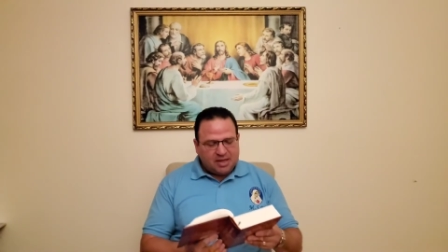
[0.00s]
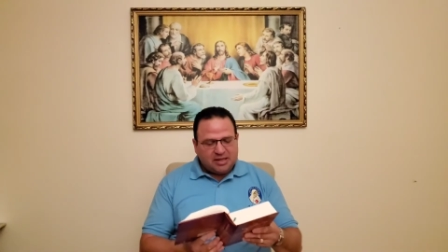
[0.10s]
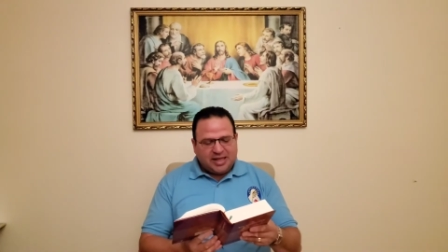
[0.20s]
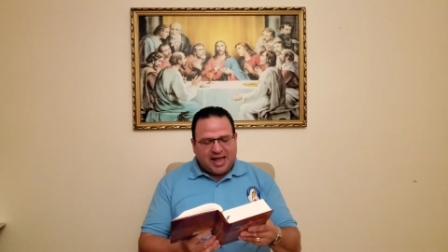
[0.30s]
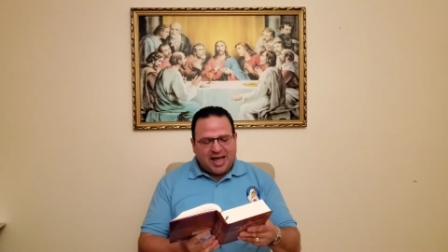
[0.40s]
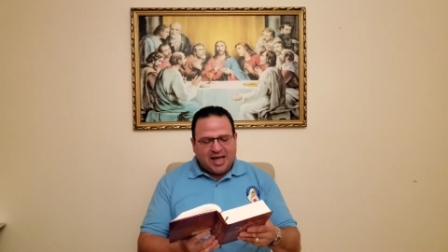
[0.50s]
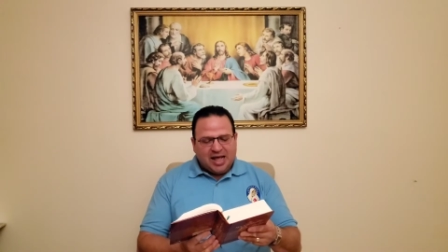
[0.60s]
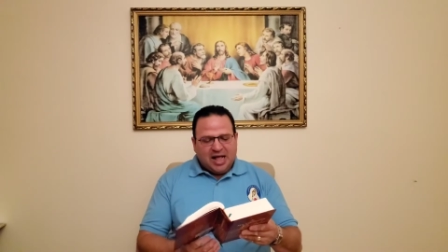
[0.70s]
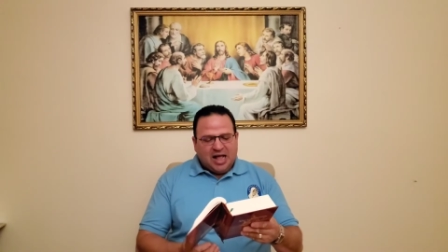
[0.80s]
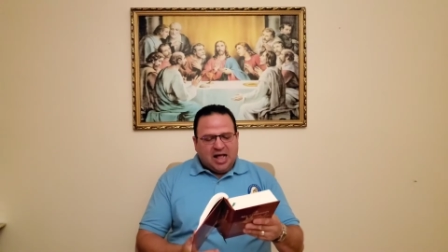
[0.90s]
that,
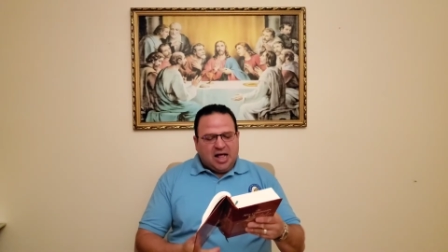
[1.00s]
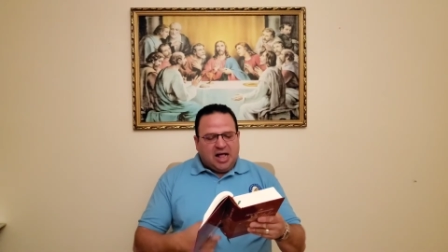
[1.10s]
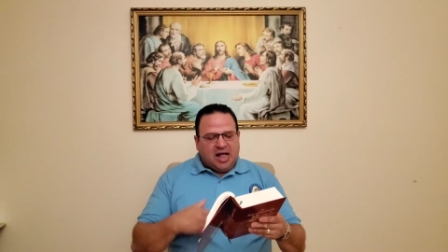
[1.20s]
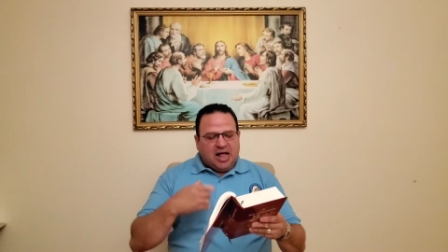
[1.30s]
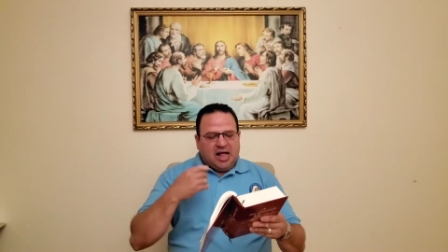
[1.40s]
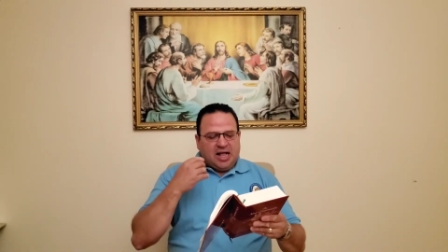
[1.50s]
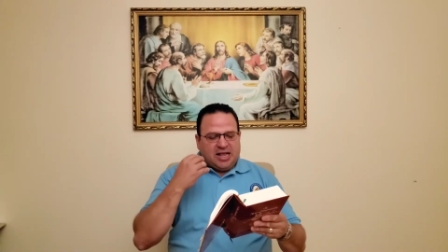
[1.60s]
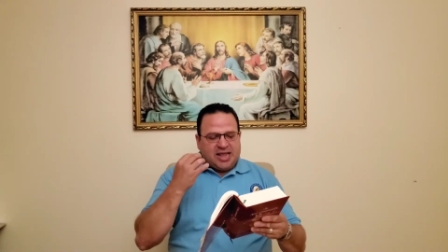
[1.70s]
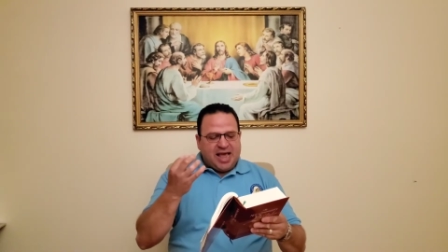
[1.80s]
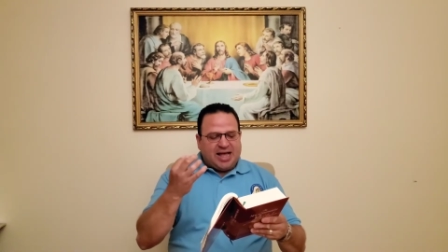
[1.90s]

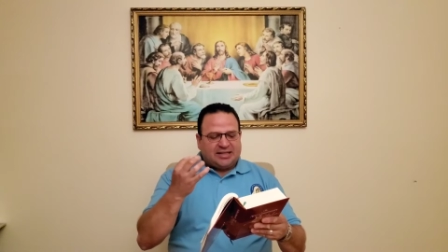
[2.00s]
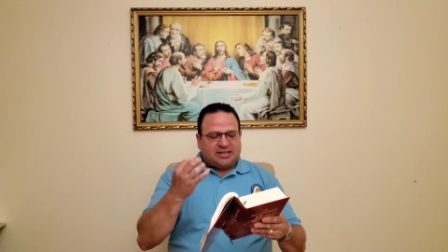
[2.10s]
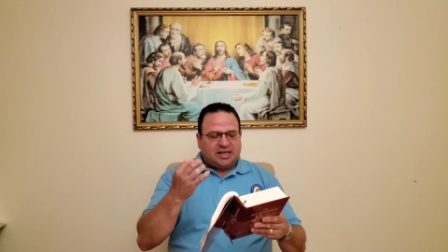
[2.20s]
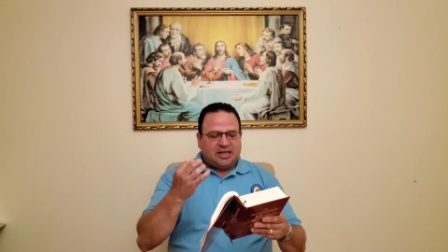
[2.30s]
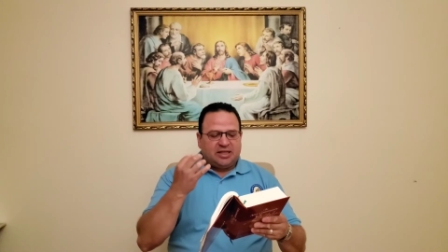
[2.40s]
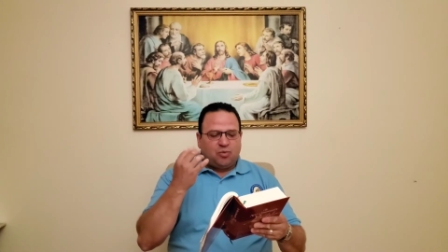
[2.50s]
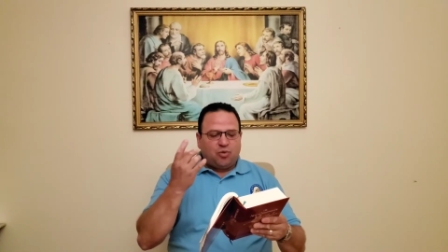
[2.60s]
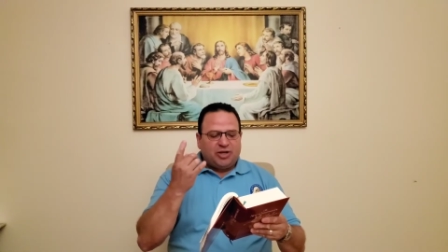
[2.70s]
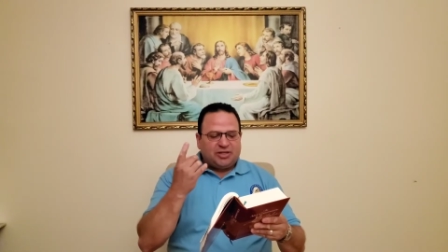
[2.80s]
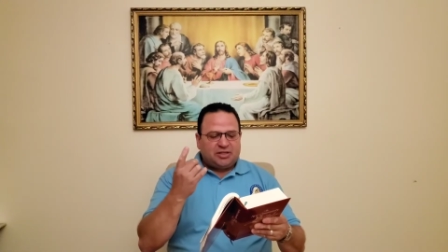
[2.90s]
yet the
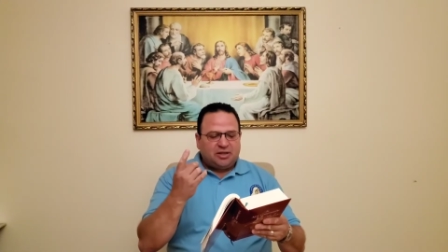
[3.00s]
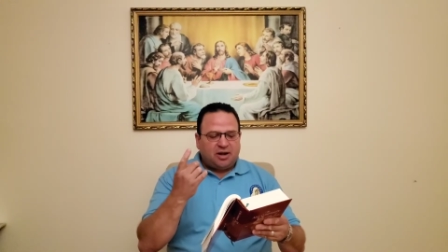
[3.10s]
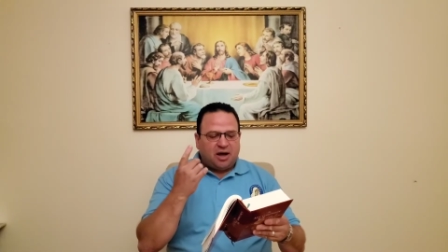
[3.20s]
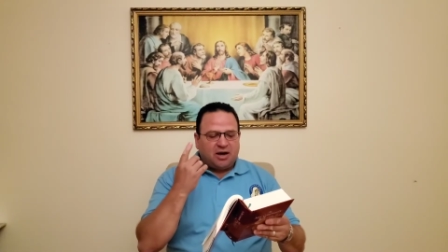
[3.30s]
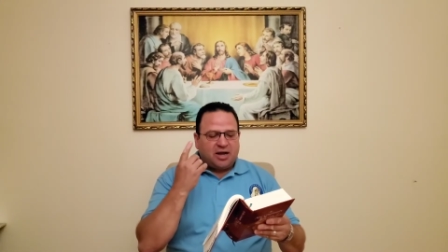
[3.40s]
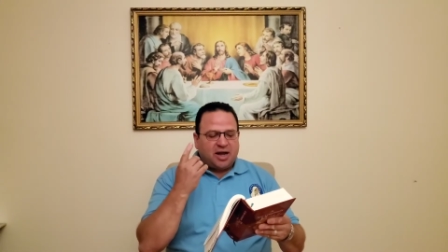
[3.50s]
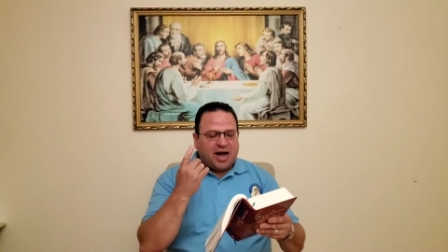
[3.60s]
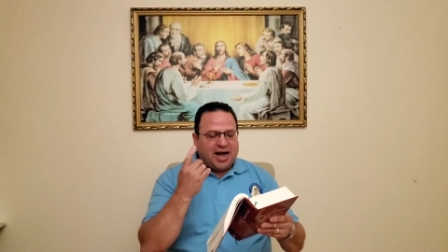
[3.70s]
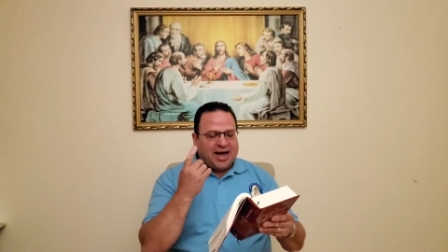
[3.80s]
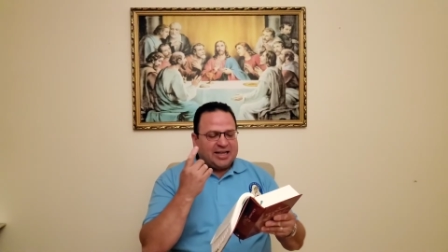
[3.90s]
wisdom of God
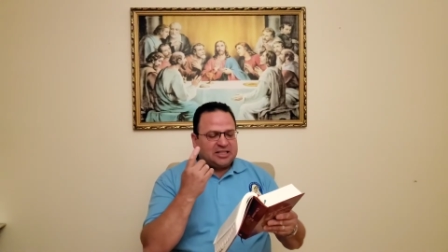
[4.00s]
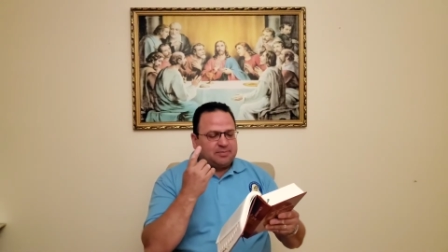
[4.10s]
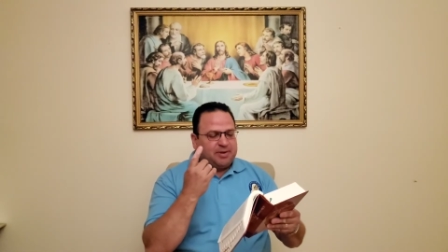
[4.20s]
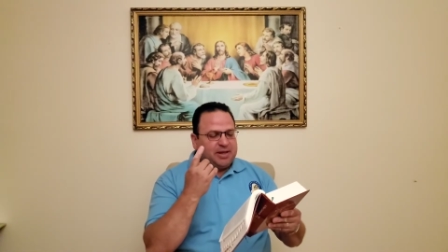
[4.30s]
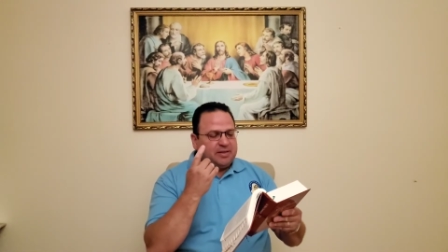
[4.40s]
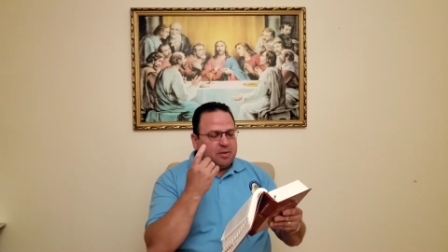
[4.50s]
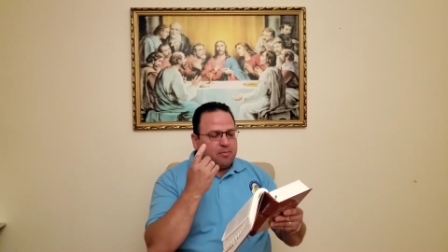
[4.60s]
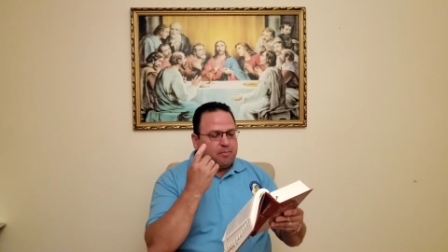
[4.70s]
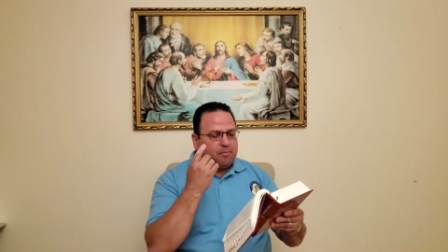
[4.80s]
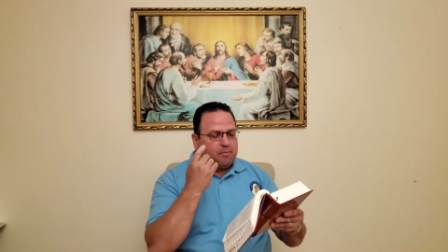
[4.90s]
has been
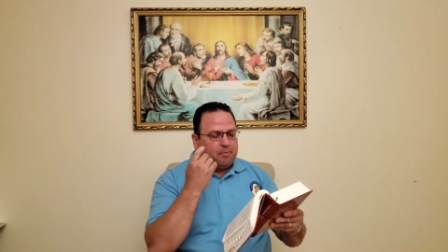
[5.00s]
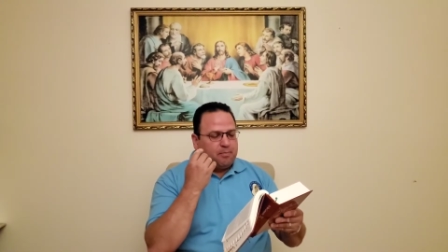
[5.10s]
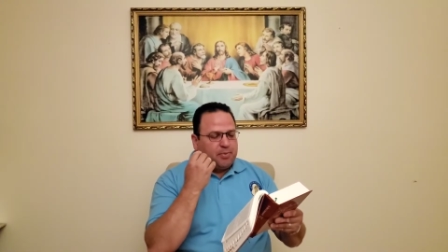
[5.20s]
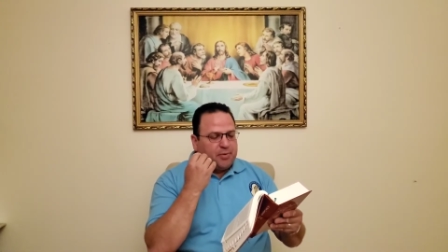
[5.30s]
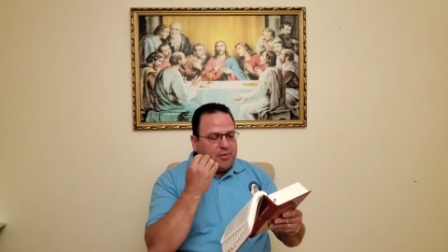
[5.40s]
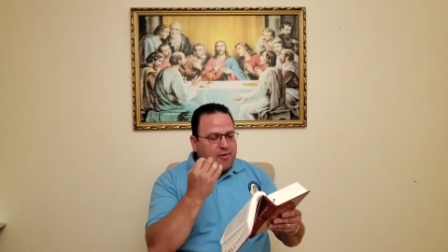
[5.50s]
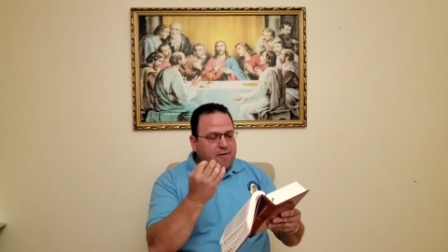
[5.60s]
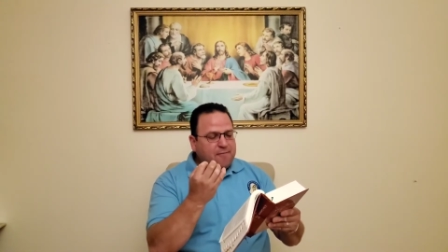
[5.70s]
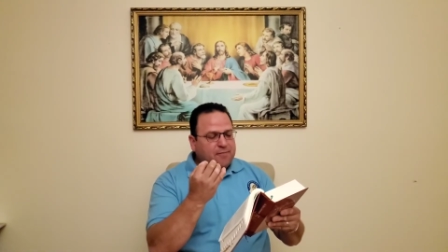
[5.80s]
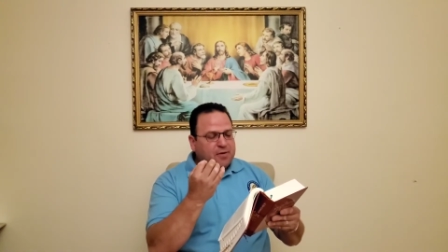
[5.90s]

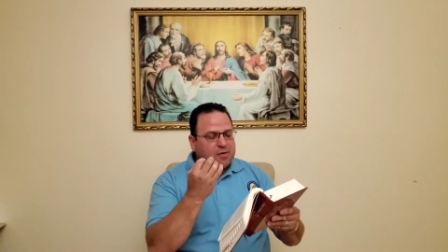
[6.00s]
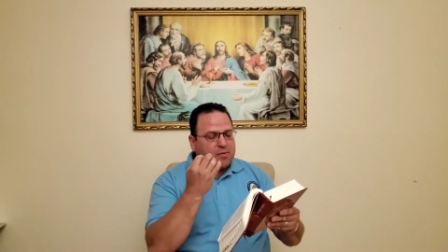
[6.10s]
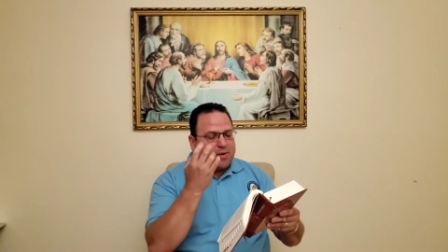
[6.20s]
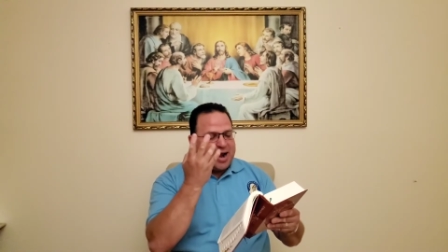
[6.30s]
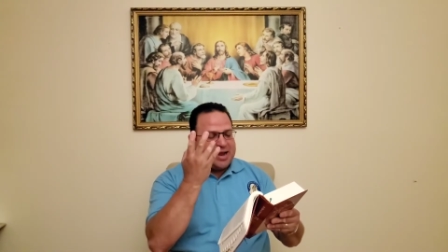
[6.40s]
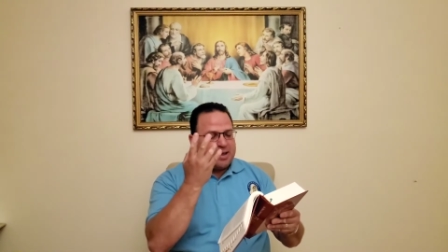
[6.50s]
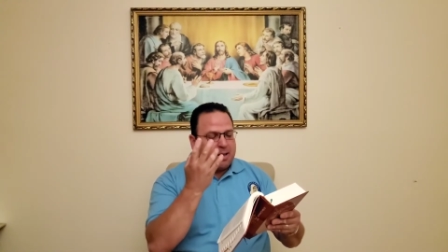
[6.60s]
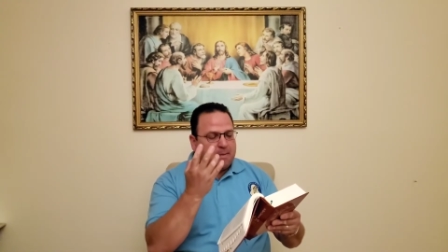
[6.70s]
proved right